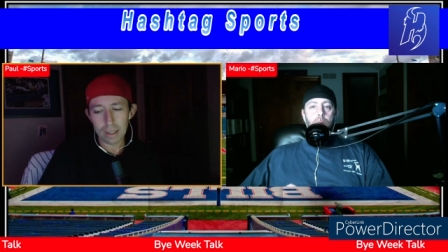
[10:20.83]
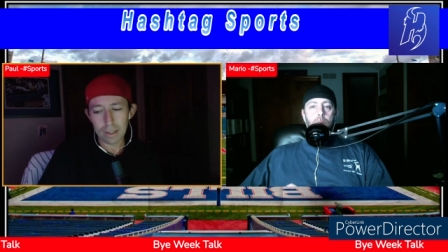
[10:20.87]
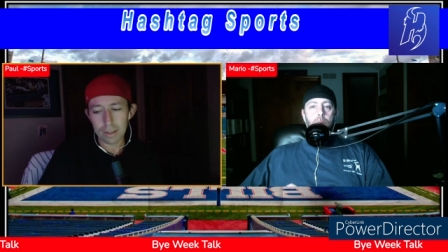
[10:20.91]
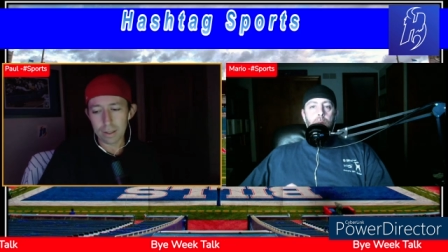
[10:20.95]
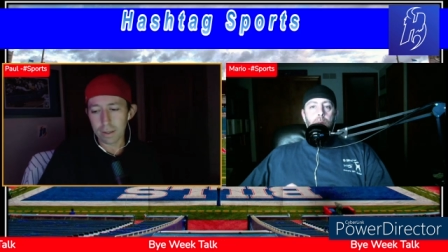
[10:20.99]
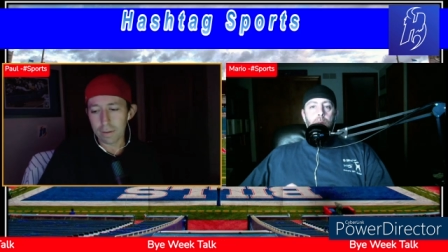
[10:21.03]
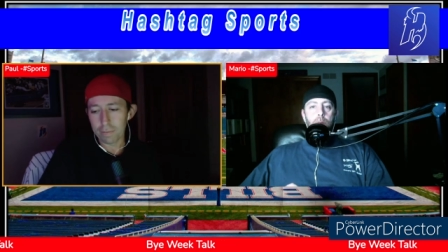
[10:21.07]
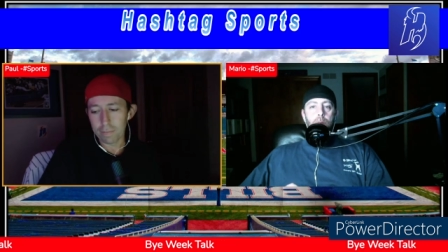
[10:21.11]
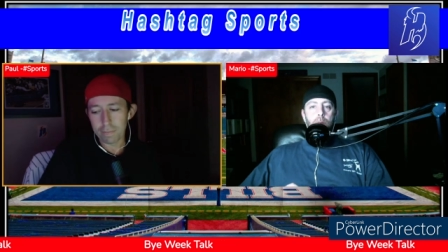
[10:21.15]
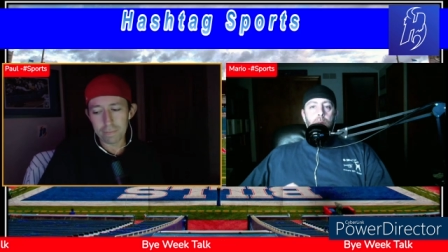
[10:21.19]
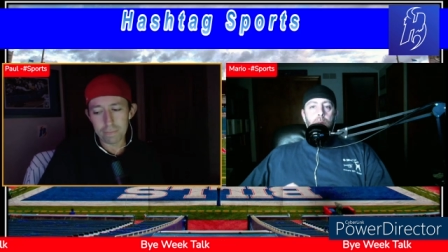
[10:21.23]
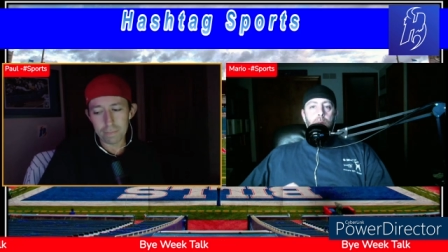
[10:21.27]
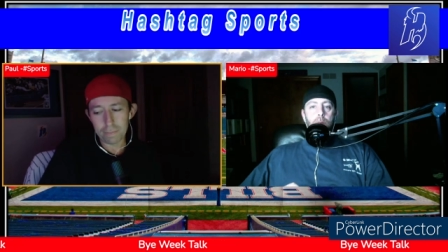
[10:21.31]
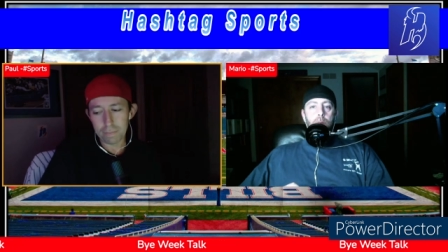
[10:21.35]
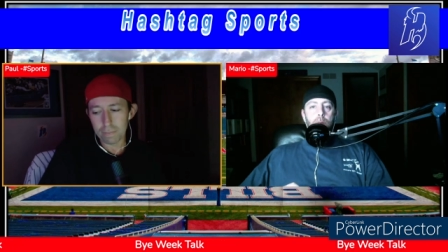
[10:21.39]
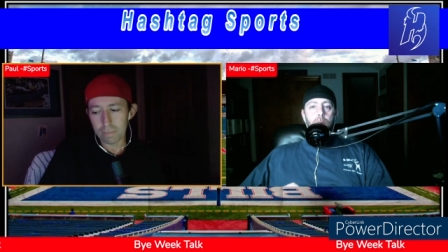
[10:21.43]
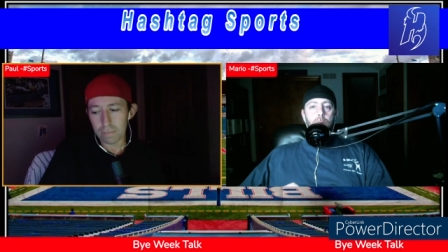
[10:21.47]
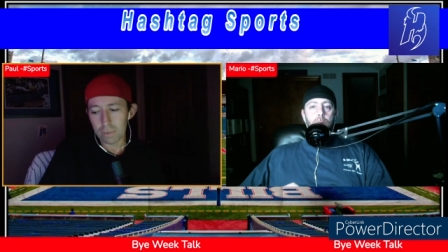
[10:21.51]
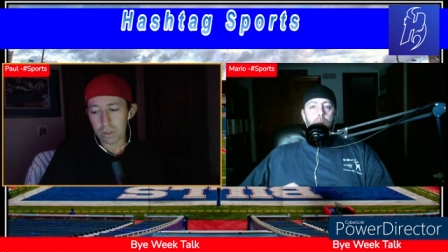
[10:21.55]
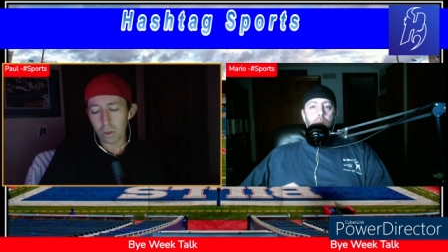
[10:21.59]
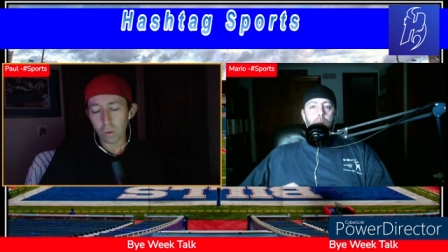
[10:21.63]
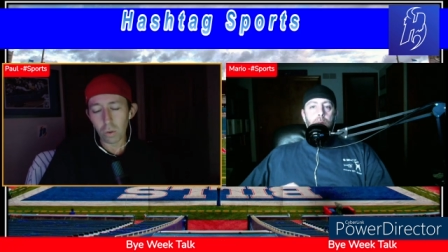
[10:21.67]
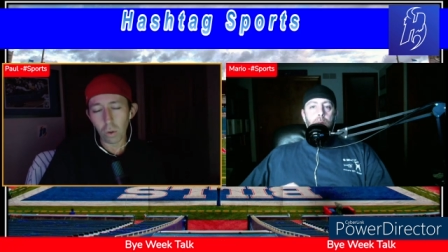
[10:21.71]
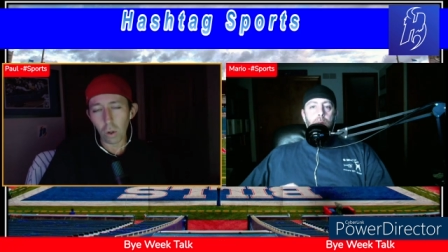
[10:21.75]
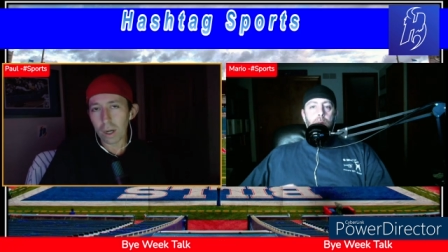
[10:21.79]
the
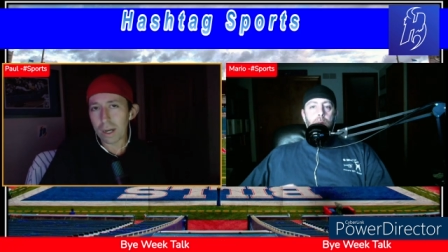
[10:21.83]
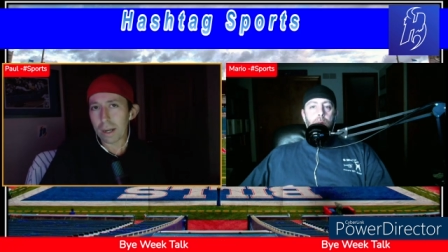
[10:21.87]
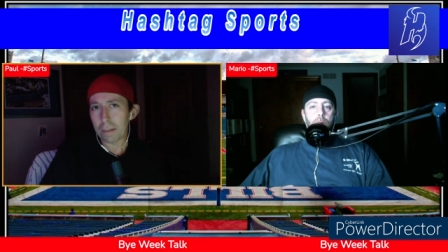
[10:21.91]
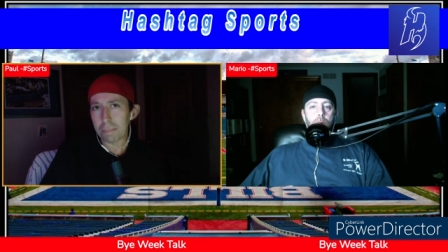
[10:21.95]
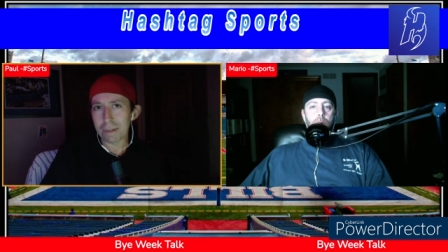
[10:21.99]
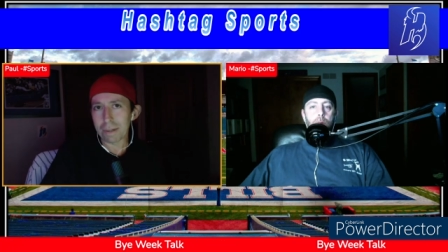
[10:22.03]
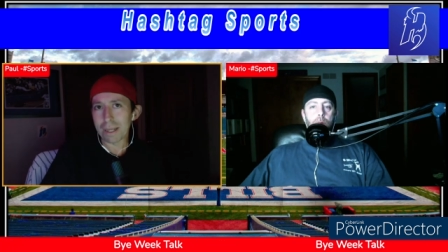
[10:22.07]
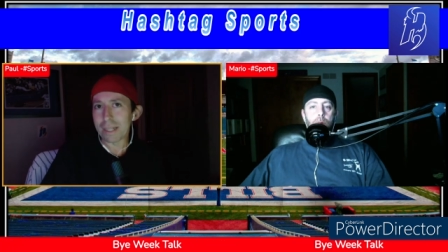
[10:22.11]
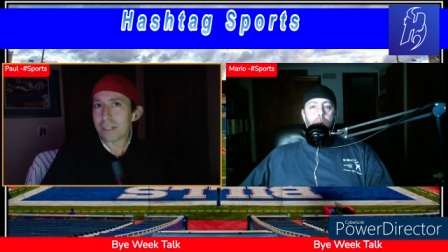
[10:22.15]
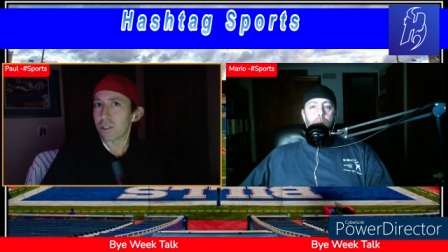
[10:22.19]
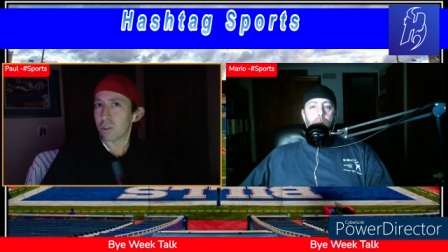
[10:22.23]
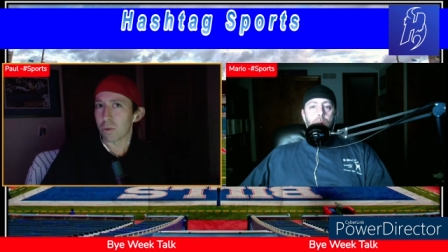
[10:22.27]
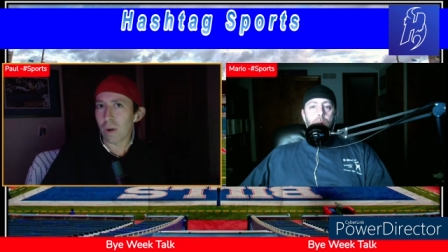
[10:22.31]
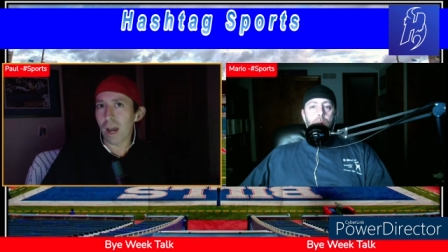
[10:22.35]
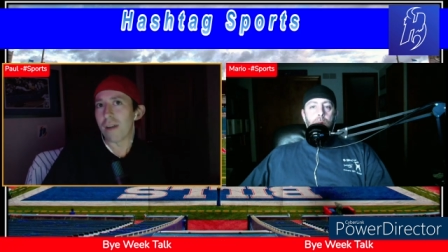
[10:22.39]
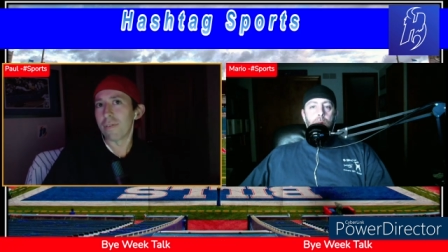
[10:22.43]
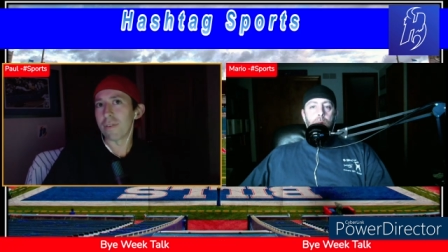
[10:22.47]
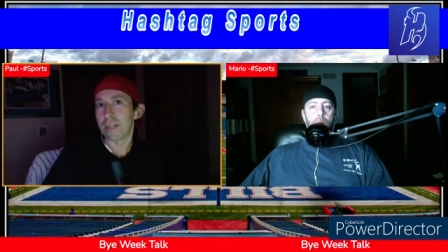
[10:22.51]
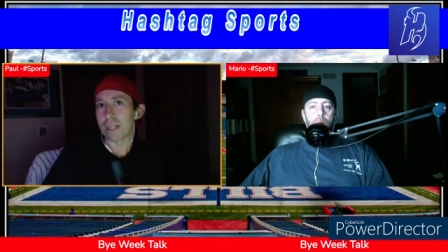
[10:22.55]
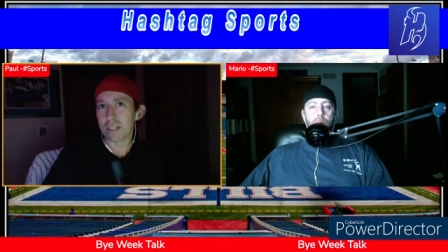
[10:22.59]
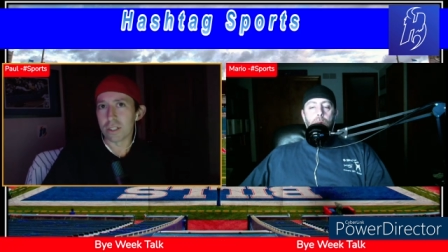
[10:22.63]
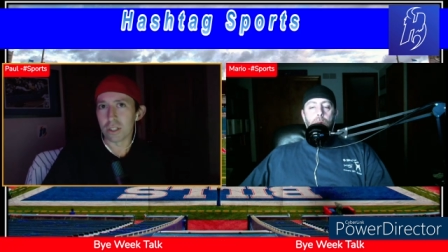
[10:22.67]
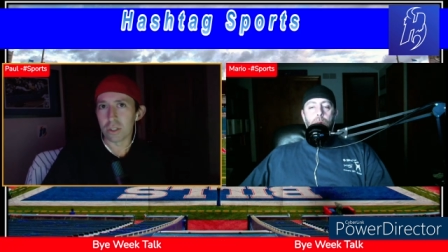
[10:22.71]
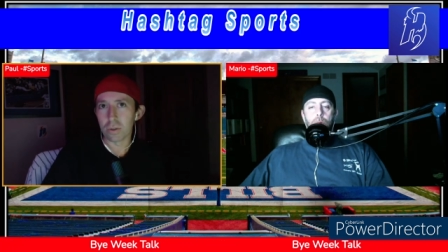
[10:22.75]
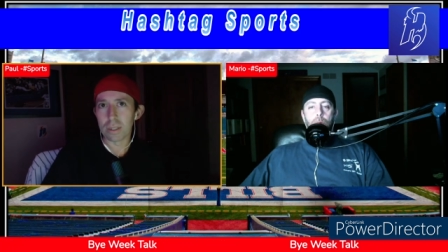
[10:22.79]
you look at Beane's draft
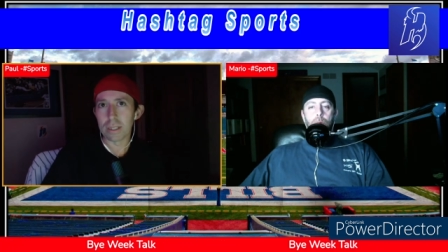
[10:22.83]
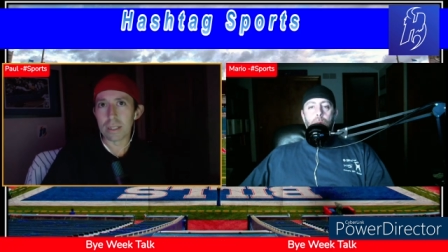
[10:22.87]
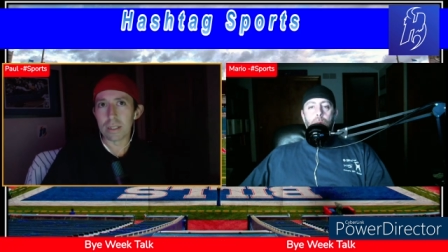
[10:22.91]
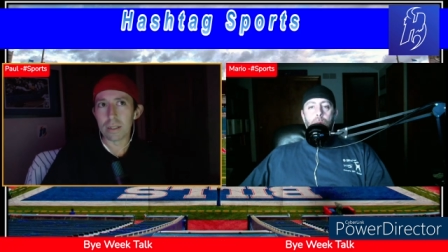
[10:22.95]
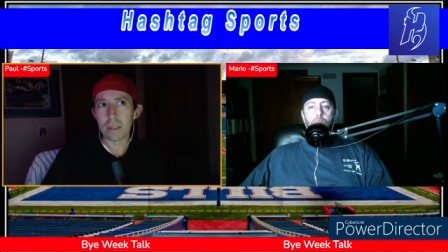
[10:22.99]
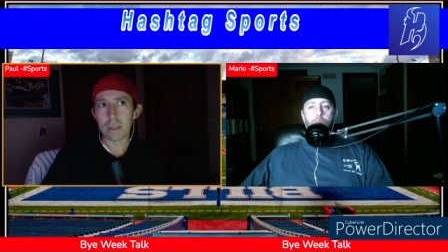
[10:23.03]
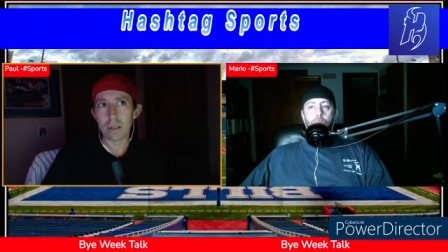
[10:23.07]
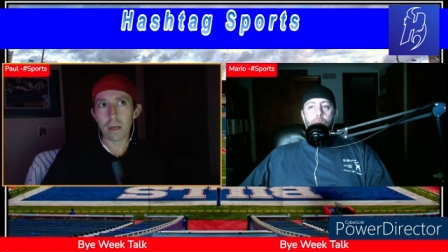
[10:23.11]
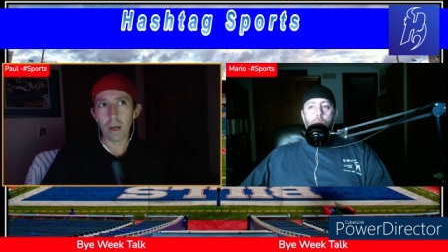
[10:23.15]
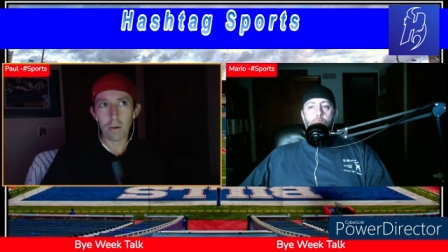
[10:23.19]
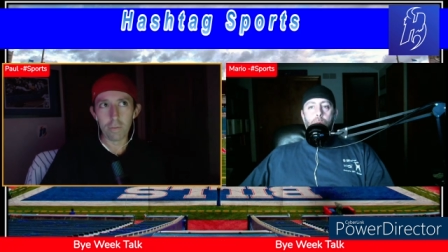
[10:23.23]
history,